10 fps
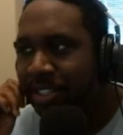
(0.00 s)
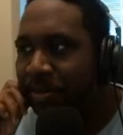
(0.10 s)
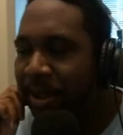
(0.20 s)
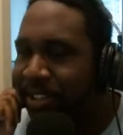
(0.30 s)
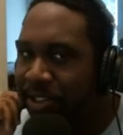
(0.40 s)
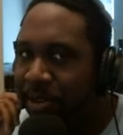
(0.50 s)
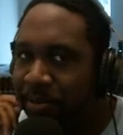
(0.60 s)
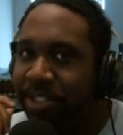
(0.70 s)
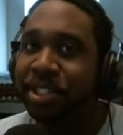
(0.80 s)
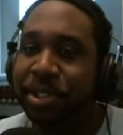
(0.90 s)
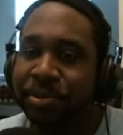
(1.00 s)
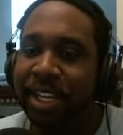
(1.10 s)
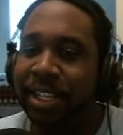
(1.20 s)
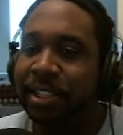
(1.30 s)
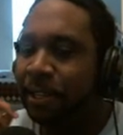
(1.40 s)
depends on what you
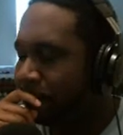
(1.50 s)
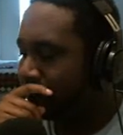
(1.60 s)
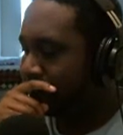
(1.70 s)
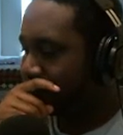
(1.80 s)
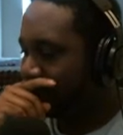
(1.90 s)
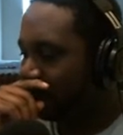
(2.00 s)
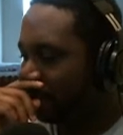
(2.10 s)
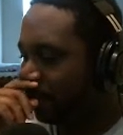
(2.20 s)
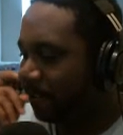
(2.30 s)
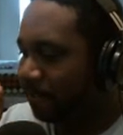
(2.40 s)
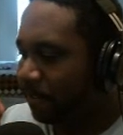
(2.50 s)
need. So